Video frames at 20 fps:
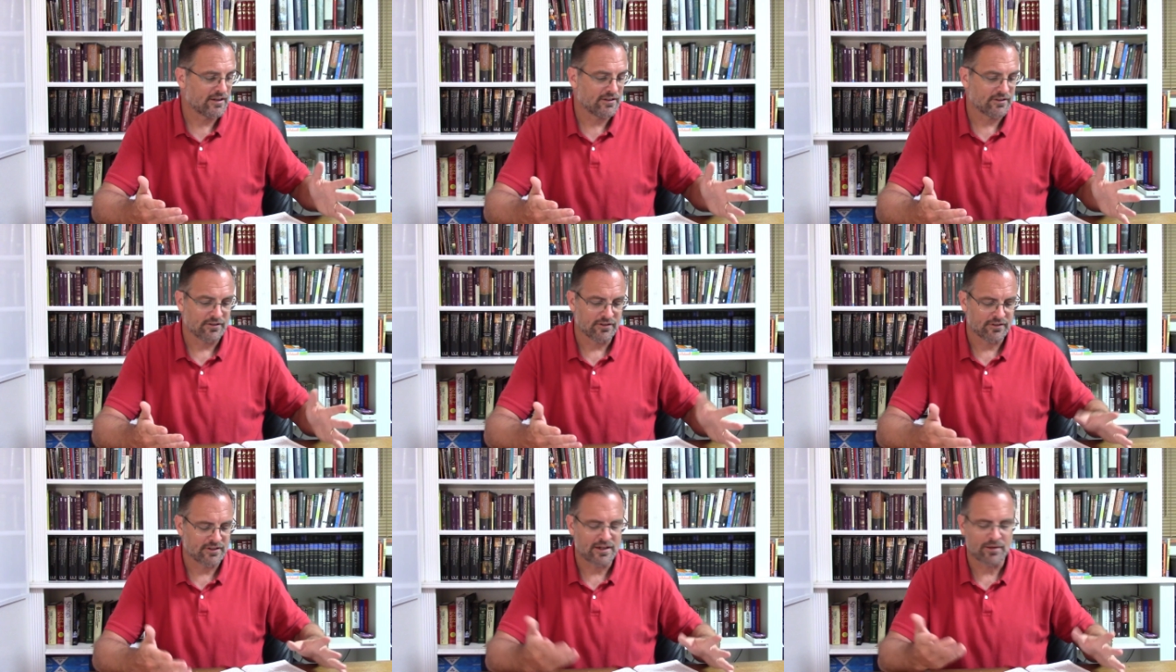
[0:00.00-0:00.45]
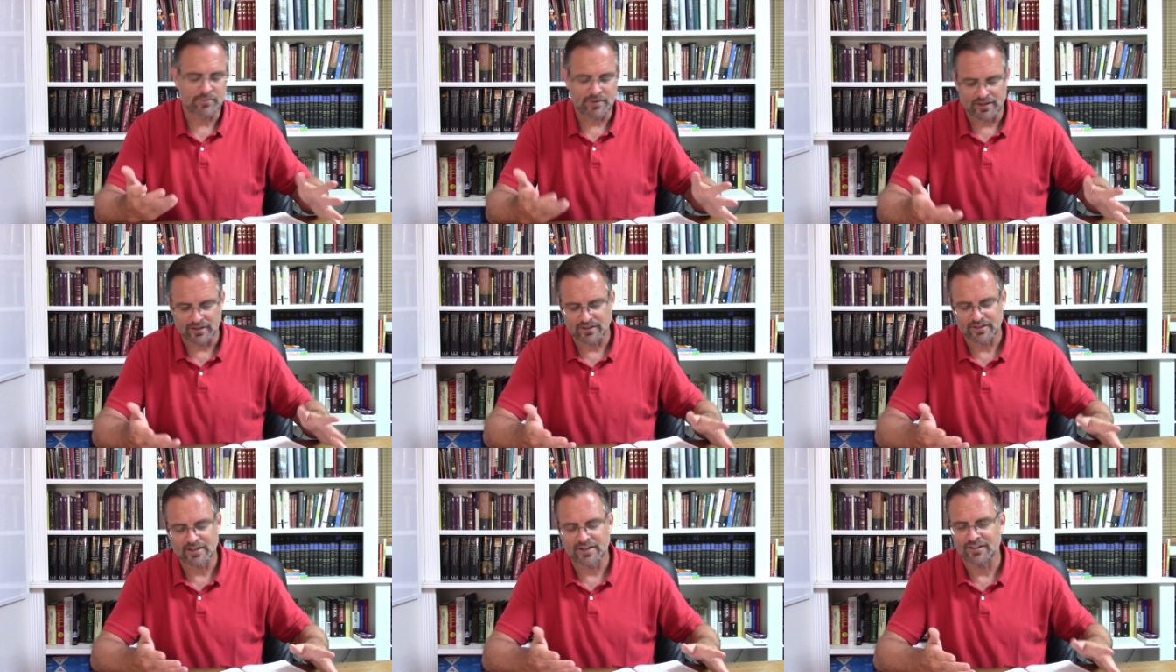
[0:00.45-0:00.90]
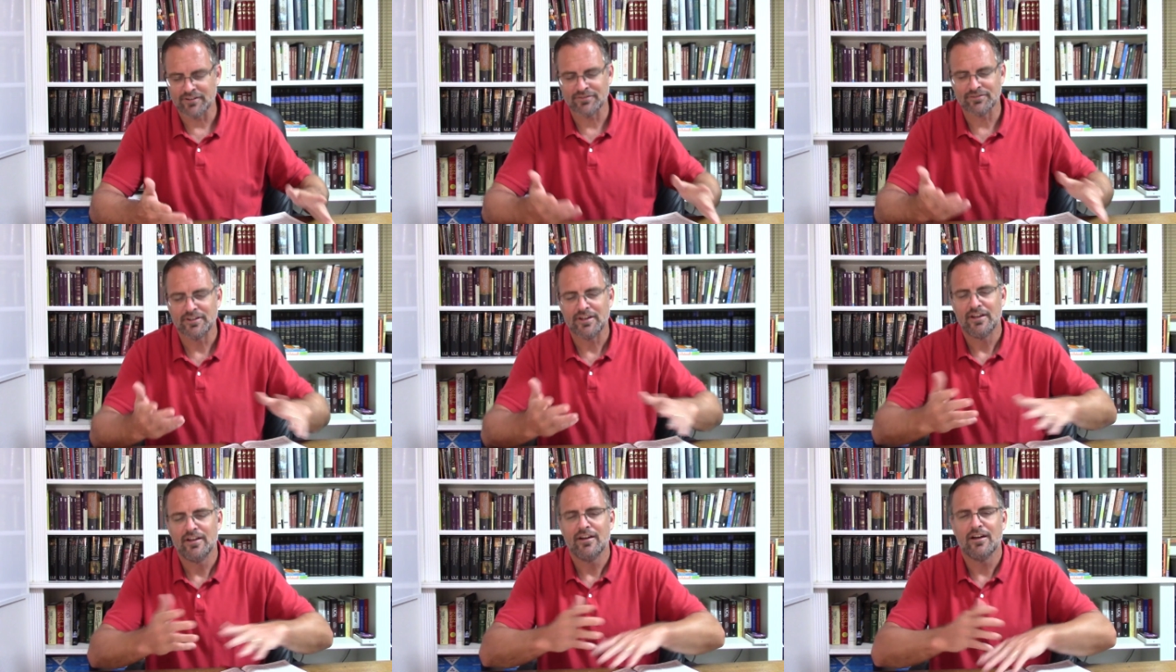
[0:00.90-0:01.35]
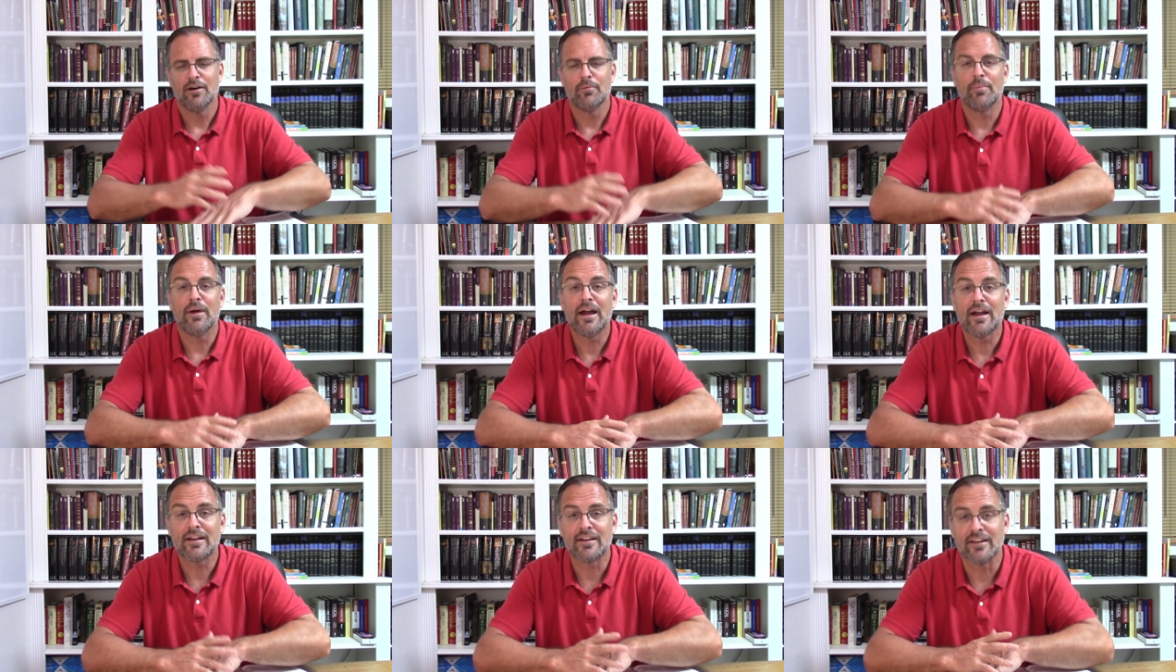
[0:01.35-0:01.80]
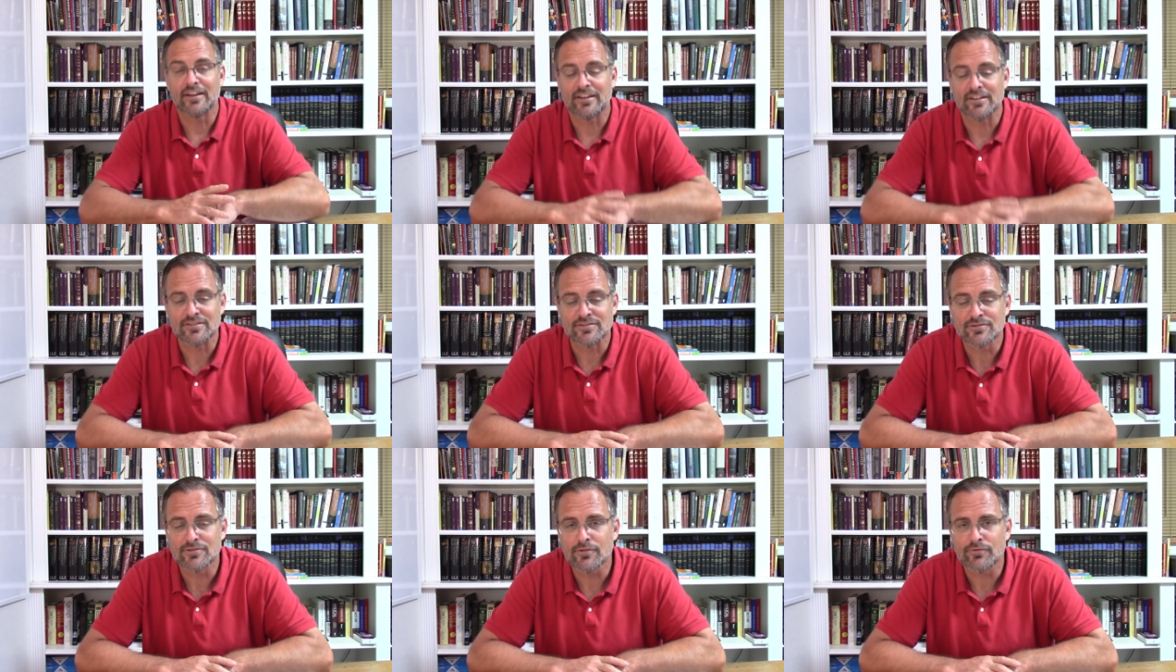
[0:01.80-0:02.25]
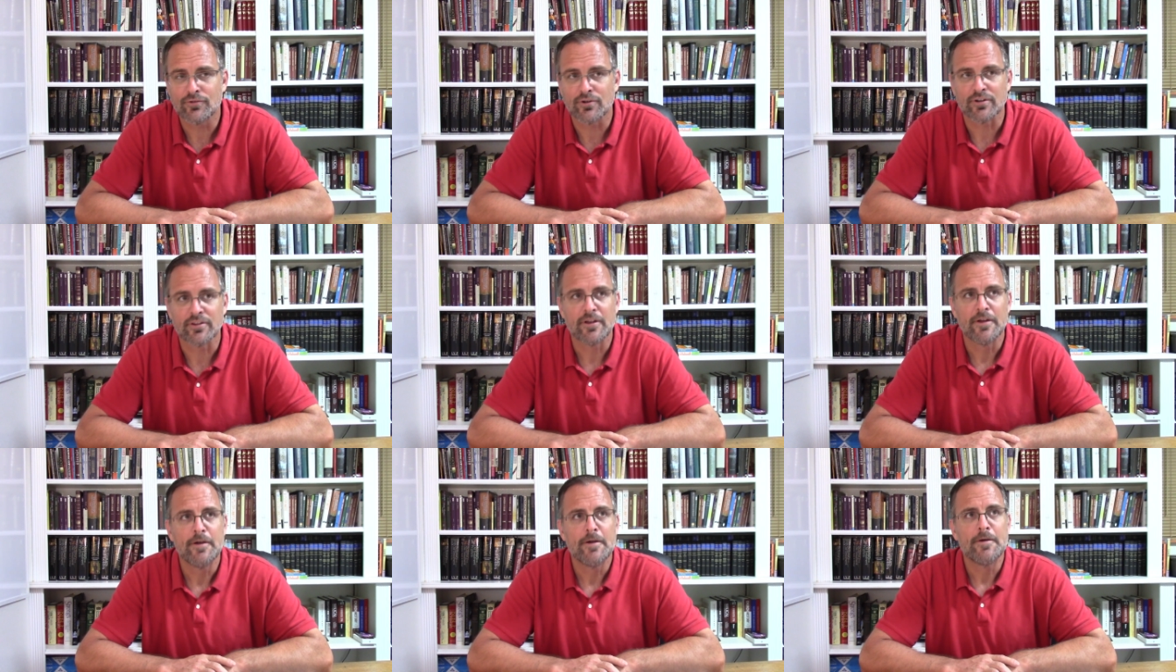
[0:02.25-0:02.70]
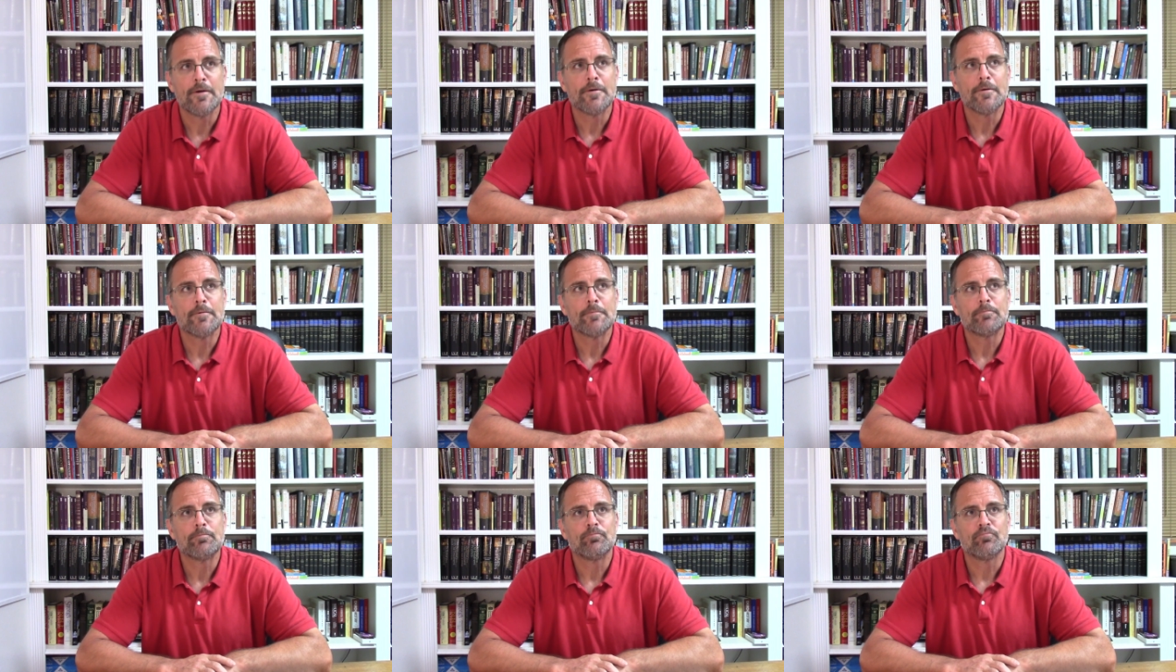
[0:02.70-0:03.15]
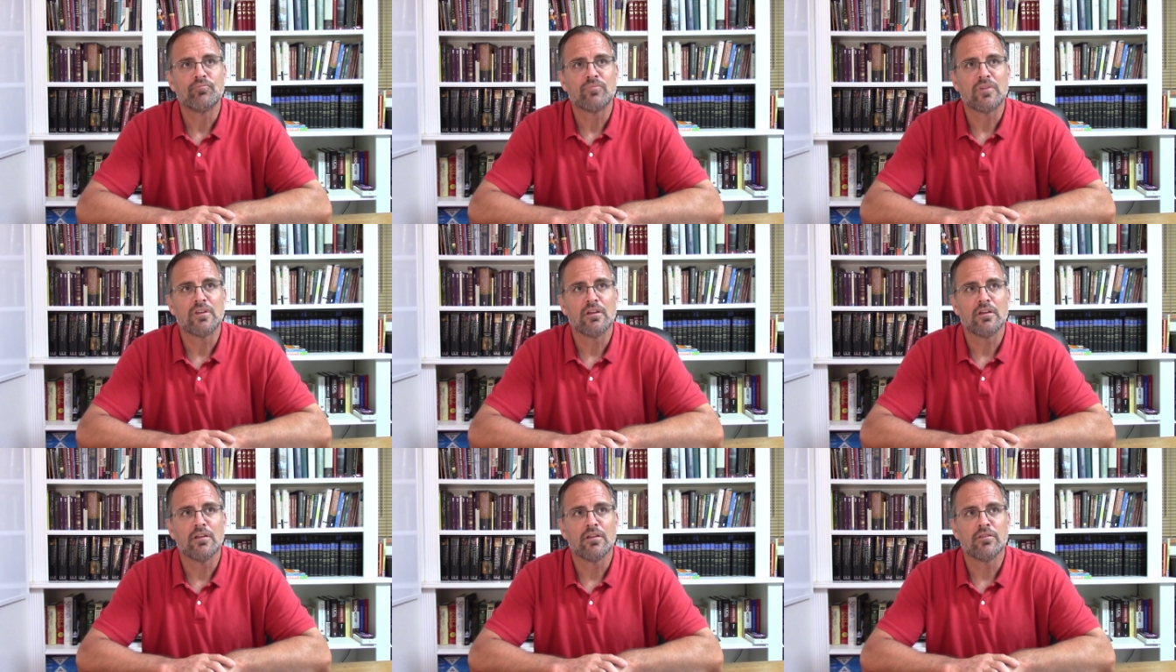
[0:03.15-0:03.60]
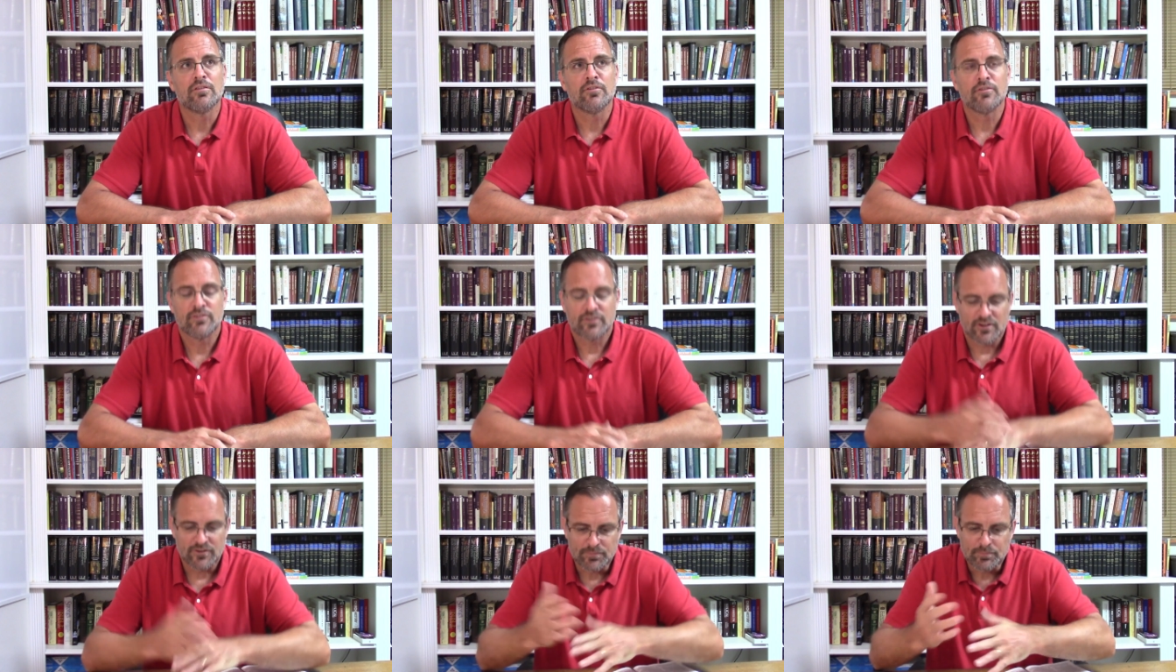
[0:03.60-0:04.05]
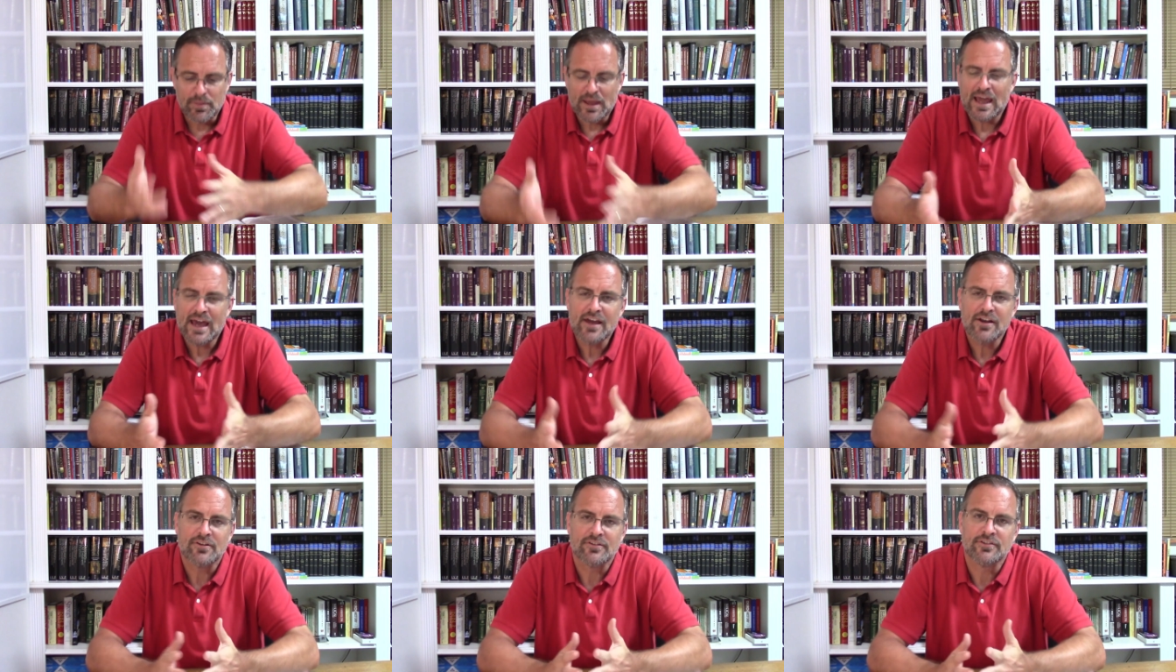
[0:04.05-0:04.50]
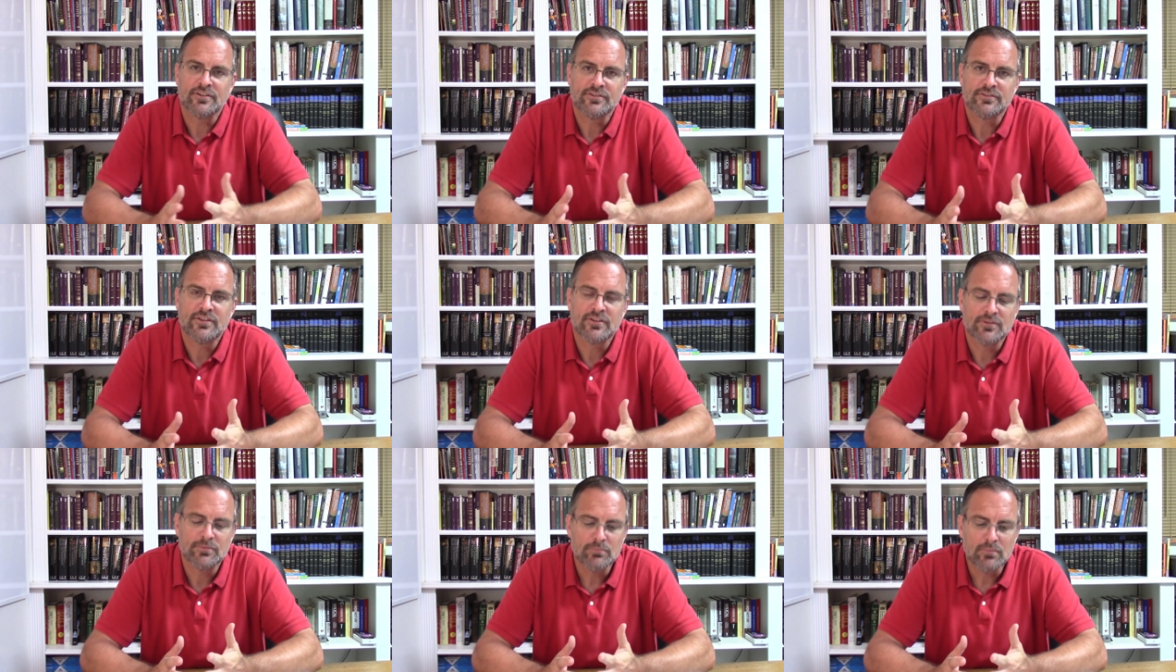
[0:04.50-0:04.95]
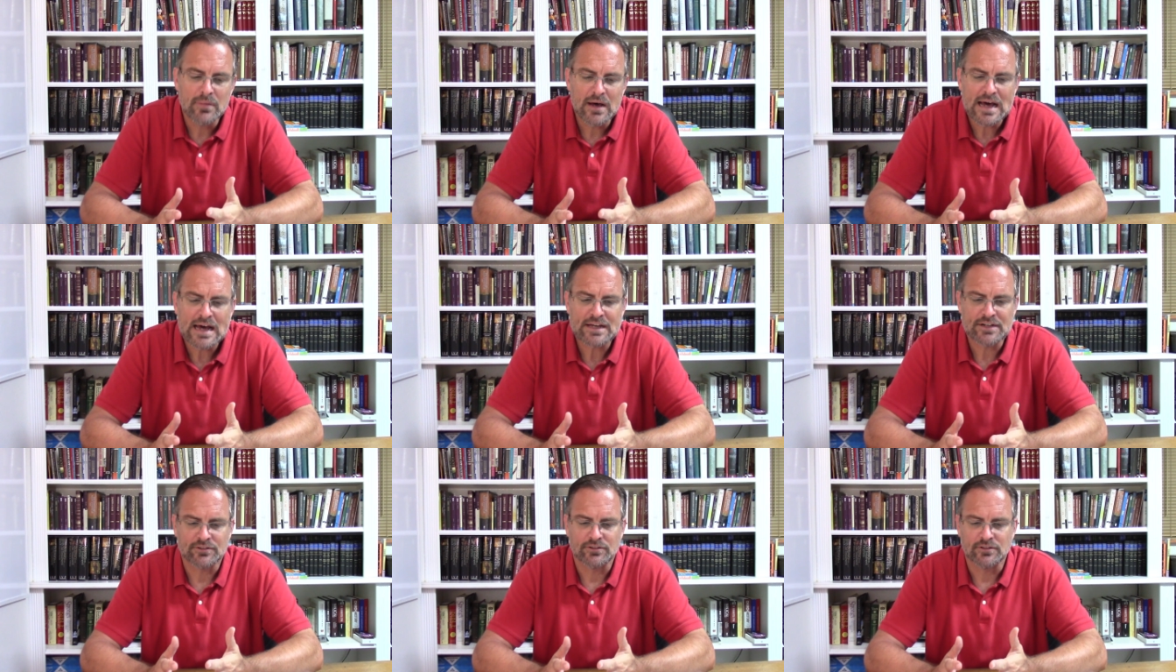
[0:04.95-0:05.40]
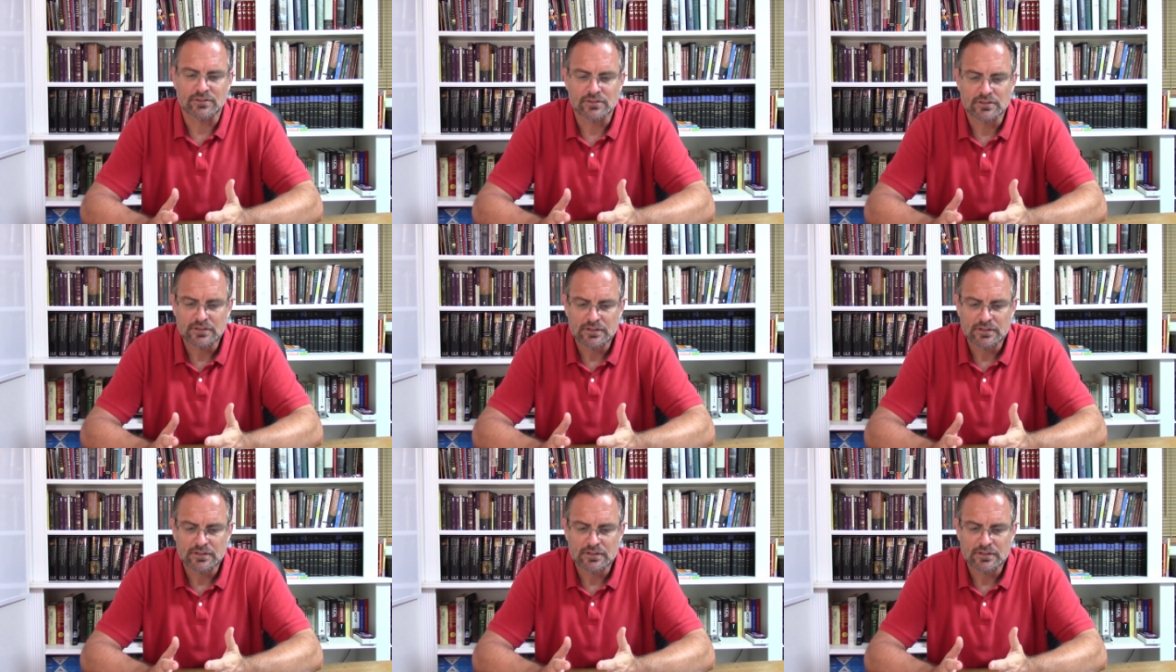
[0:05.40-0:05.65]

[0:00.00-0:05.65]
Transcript: or not Malachi, of Habakkuk and so forth. there's this pattern, there's this model